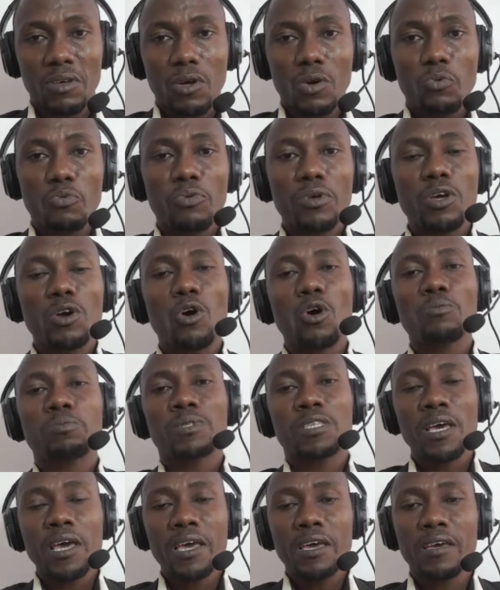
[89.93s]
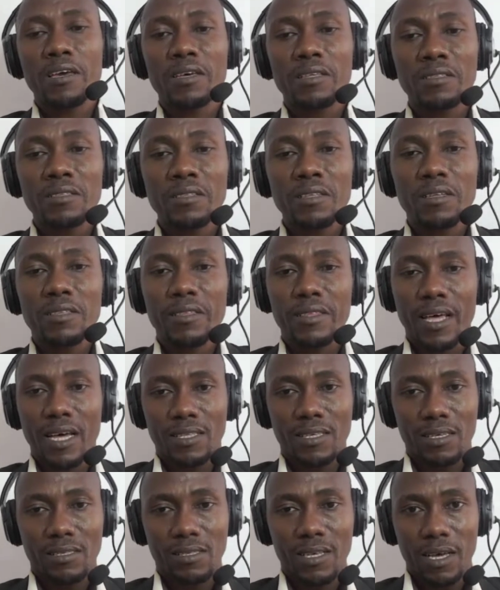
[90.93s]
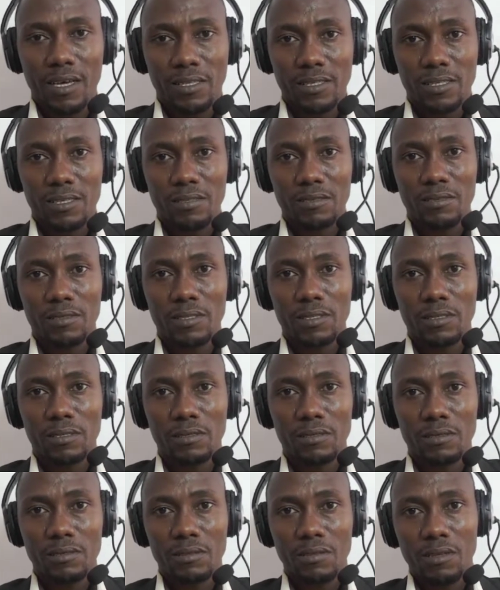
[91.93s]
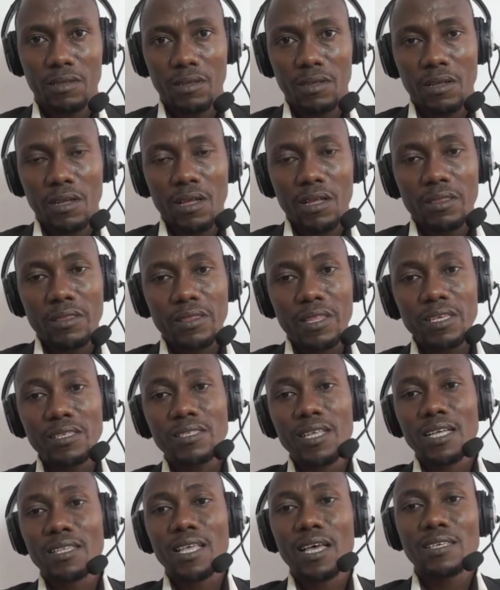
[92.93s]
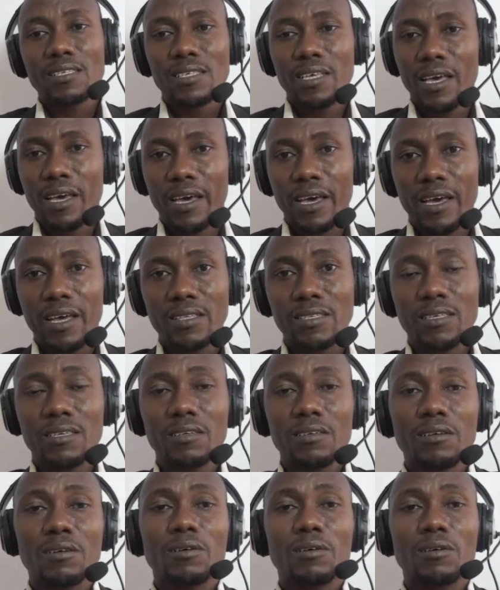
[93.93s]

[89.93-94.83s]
we obtain data set. This data set